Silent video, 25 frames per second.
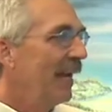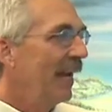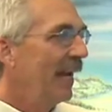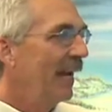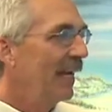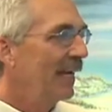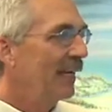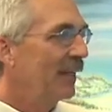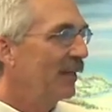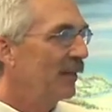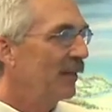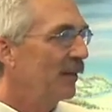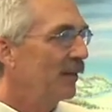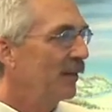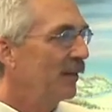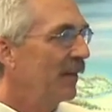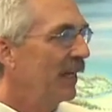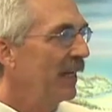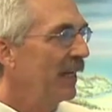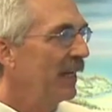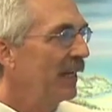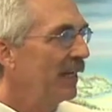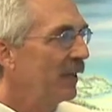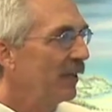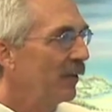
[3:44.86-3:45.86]
and
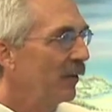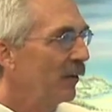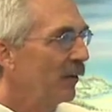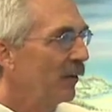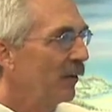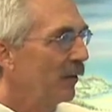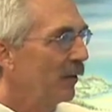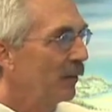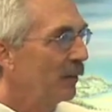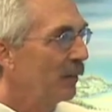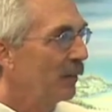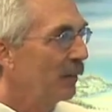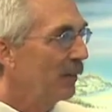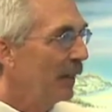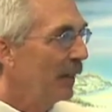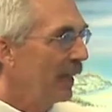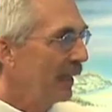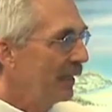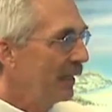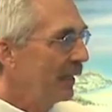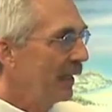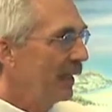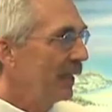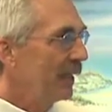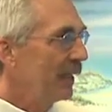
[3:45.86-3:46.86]
they are
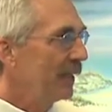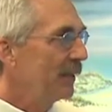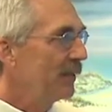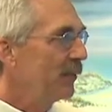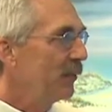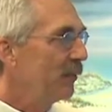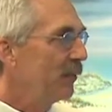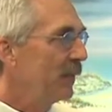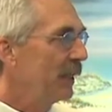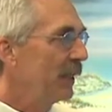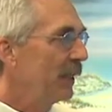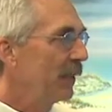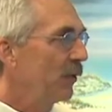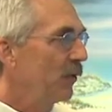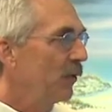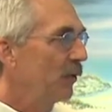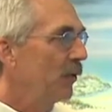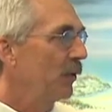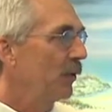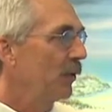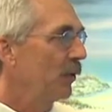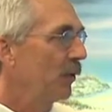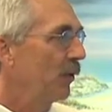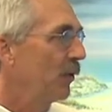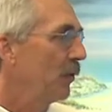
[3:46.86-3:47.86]
mandated to be
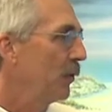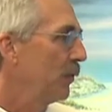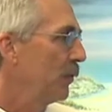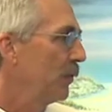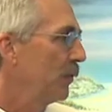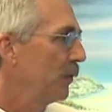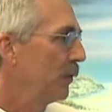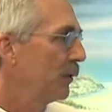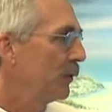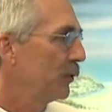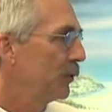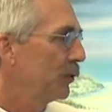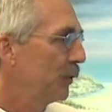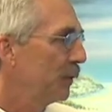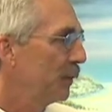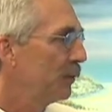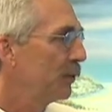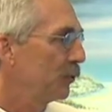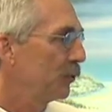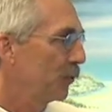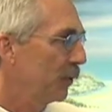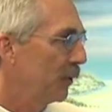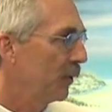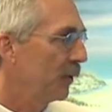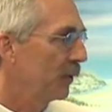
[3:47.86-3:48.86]
on all
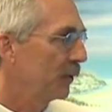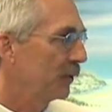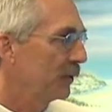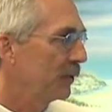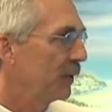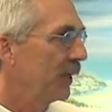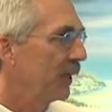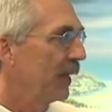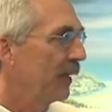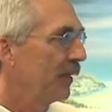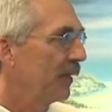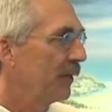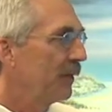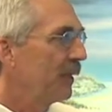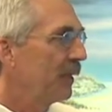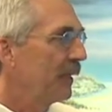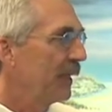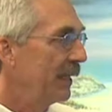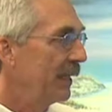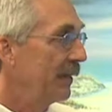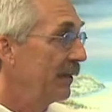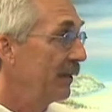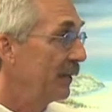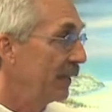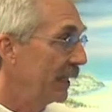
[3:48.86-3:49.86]
shrimp trawlers now
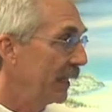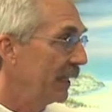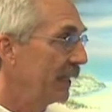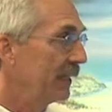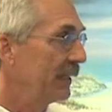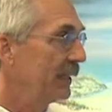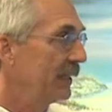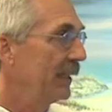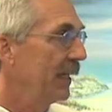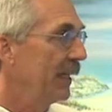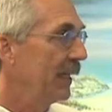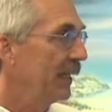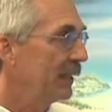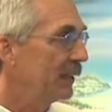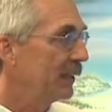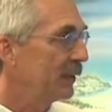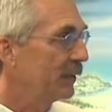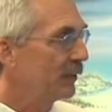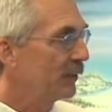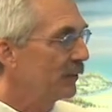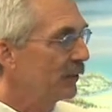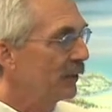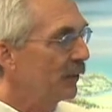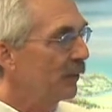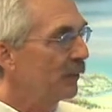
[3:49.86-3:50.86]
in the United
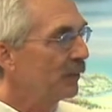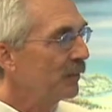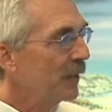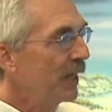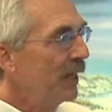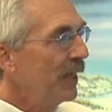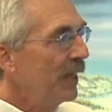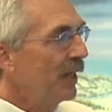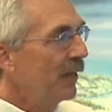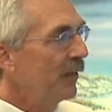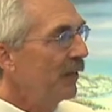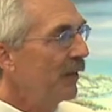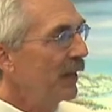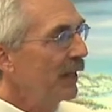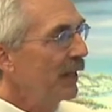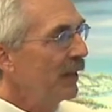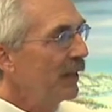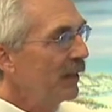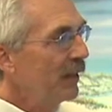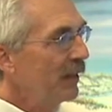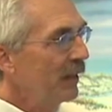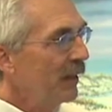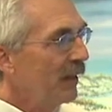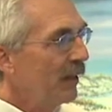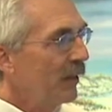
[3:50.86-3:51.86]
States. So
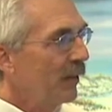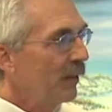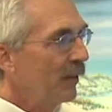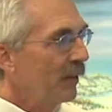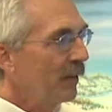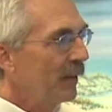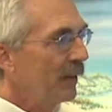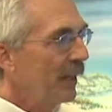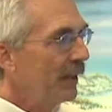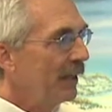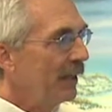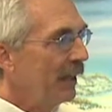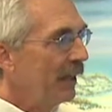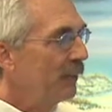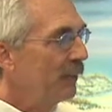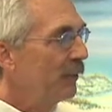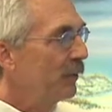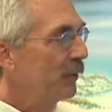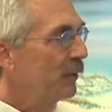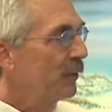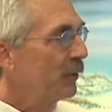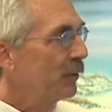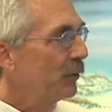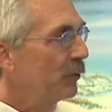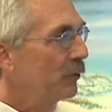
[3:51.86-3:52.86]
they are an
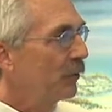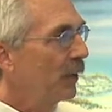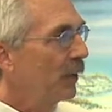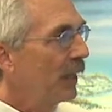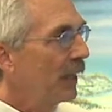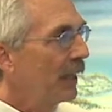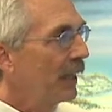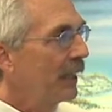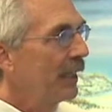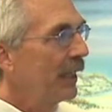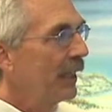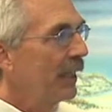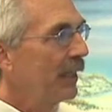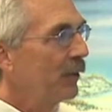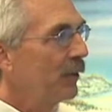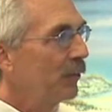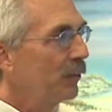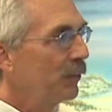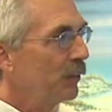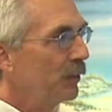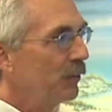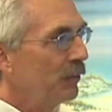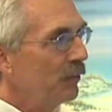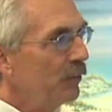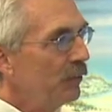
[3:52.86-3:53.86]
effort to try
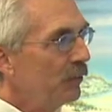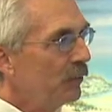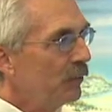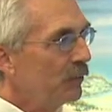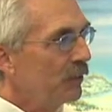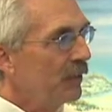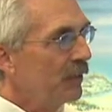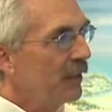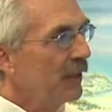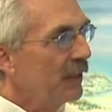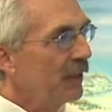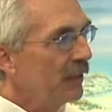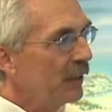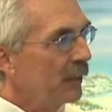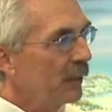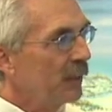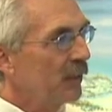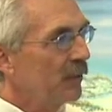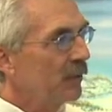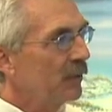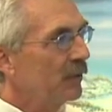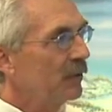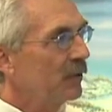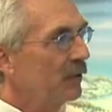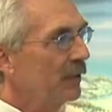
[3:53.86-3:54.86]
and reduce the
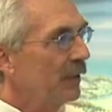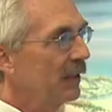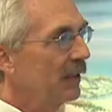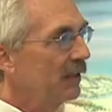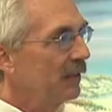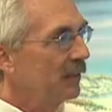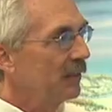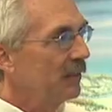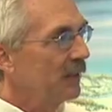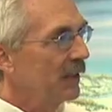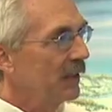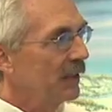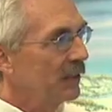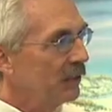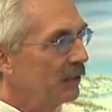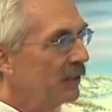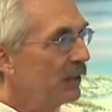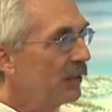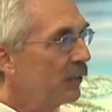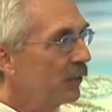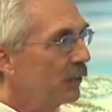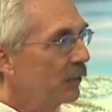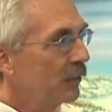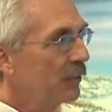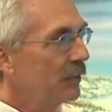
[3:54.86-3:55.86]
numbers of
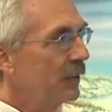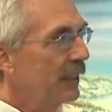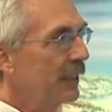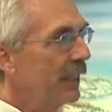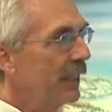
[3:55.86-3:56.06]
sea turtles